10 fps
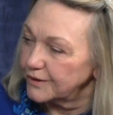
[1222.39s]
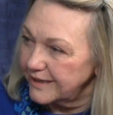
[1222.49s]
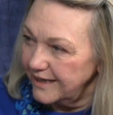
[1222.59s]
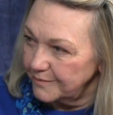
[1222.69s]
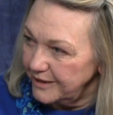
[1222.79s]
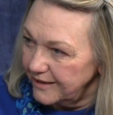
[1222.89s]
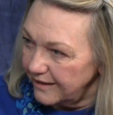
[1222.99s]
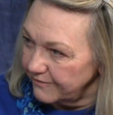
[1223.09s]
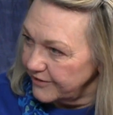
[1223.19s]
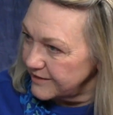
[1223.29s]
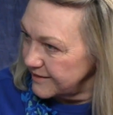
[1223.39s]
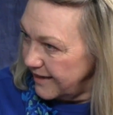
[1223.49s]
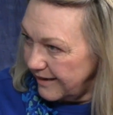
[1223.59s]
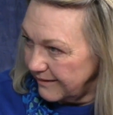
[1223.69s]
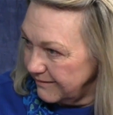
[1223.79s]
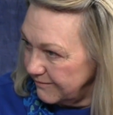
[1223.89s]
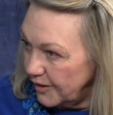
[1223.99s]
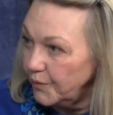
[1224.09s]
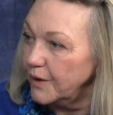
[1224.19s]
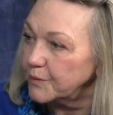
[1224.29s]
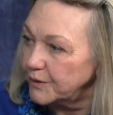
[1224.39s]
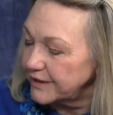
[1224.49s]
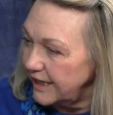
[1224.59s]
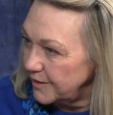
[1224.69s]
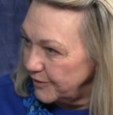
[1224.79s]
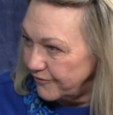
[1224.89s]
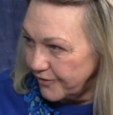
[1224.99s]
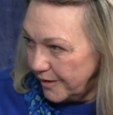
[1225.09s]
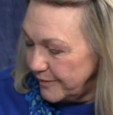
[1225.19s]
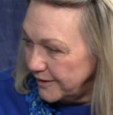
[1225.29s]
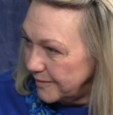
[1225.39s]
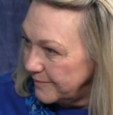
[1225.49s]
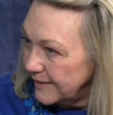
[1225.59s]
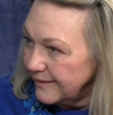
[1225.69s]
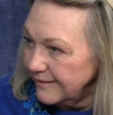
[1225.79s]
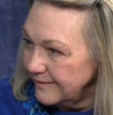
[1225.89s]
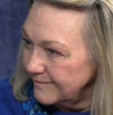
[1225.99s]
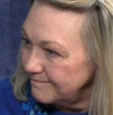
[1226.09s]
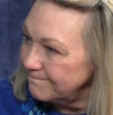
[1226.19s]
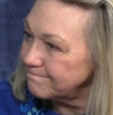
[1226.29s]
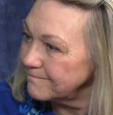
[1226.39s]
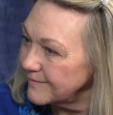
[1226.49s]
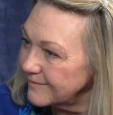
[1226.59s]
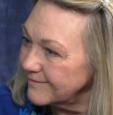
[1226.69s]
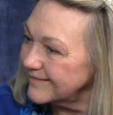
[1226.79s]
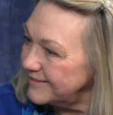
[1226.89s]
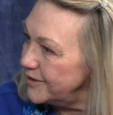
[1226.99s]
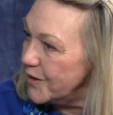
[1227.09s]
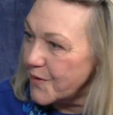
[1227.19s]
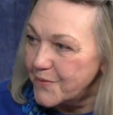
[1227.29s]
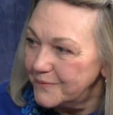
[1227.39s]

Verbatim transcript: take me out of His hand. No yeah. Hmm. one will take me from Him. Yeah, nobody can do that. No.